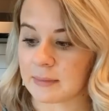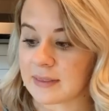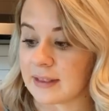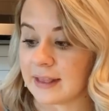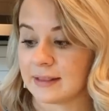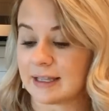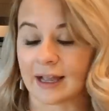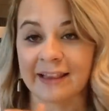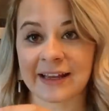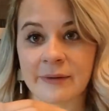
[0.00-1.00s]
and then the,
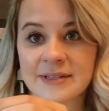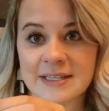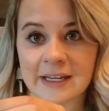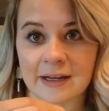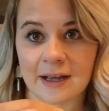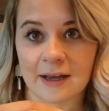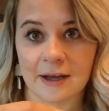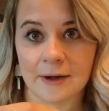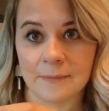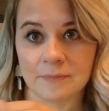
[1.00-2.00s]
I like how it's like,
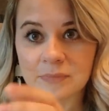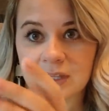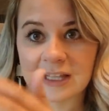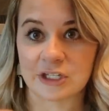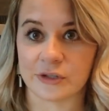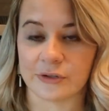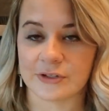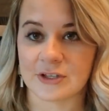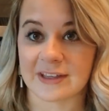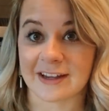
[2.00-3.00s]
um, like
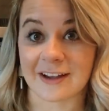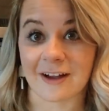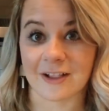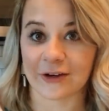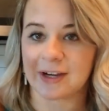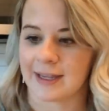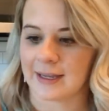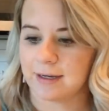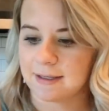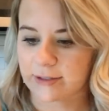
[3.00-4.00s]
doodles so they can color it
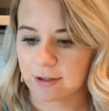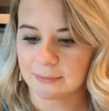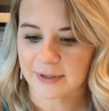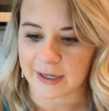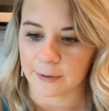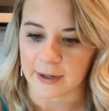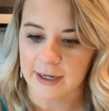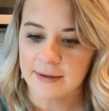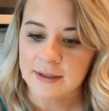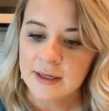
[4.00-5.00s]
in. It's all in black and
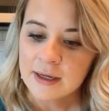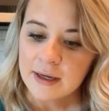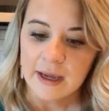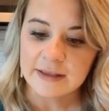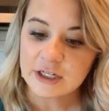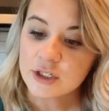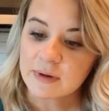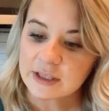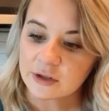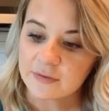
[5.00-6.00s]
white. And they just
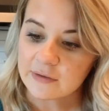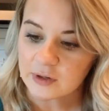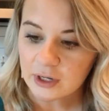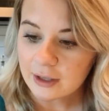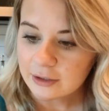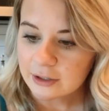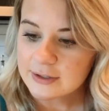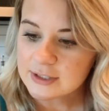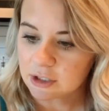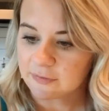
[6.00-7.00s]
write their favorite
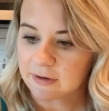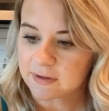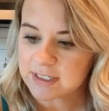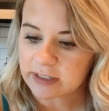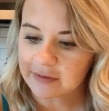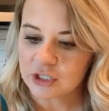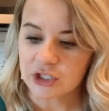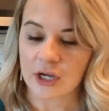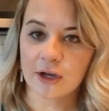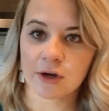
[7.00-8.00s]
colors, their favorite TV
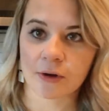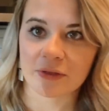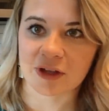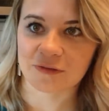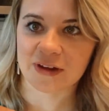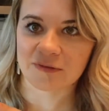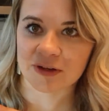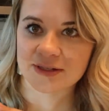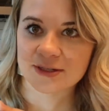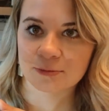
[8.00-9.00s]
show, their
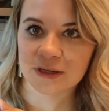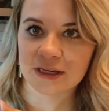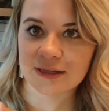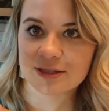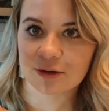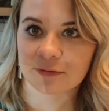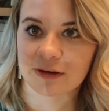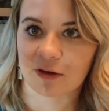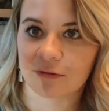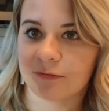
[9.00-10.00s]
favorite sweets, their
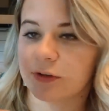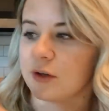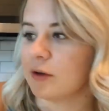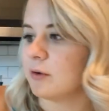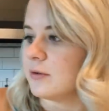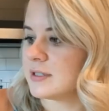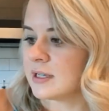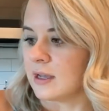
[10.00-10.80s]
favorite foods,